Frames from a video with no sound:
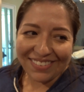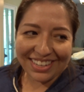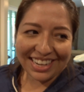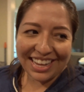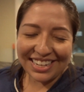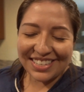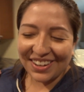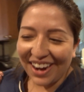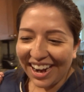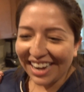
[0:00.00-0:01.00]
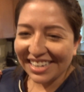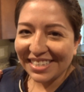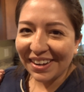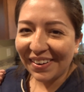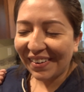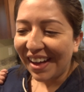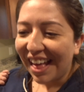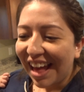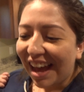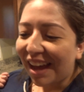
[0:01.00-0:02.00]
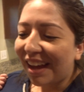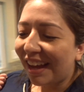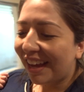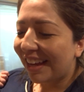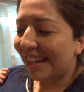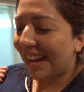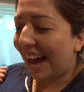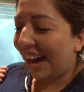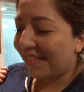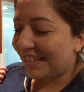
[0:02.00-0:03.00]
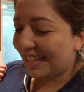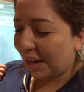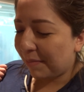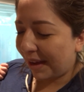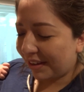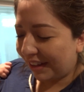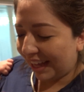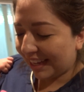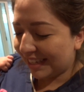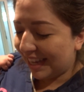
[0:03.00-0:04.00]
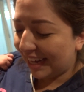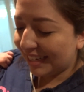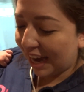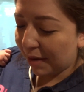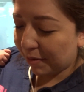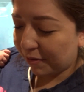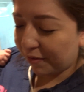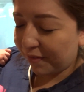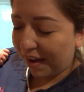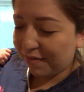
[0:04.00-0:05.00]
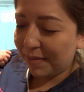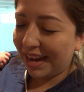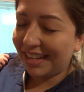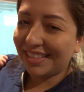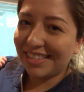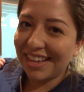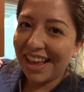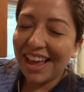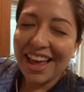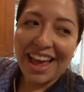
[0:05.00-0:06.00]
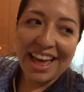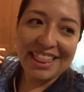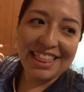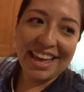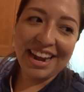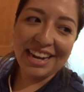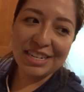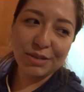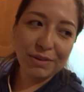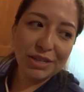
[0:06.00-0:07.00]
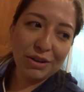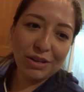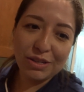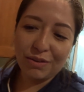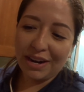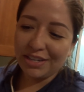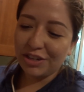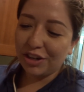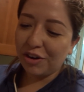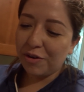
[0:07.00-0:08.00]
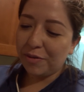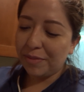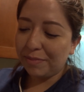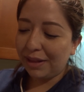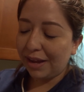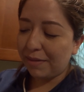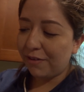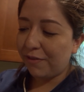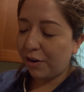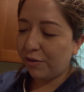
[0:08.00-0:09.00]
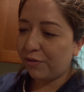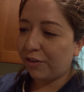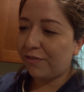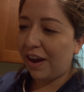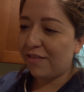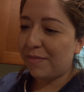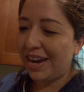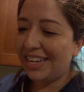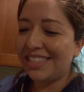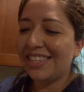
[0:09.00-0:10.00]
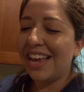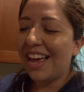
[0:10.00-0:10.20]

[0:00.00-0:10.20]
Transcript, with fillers: when the kids cry, so I have to tell Michael like set a timer for five minutes, and then I just went to go use the restroom and play on my phone for five minutes,